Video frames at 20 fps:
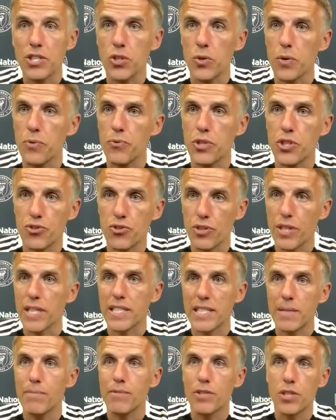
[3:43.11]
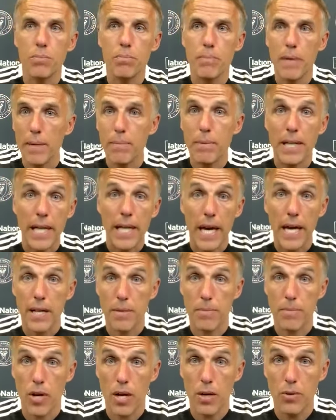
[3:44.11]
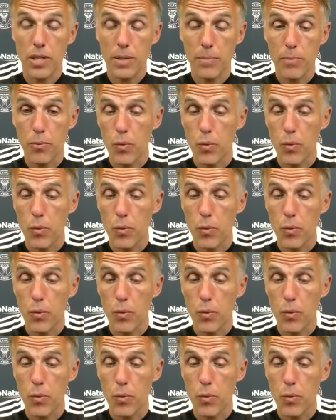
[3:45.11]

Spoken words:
so it restricts him to maybe getting him around him,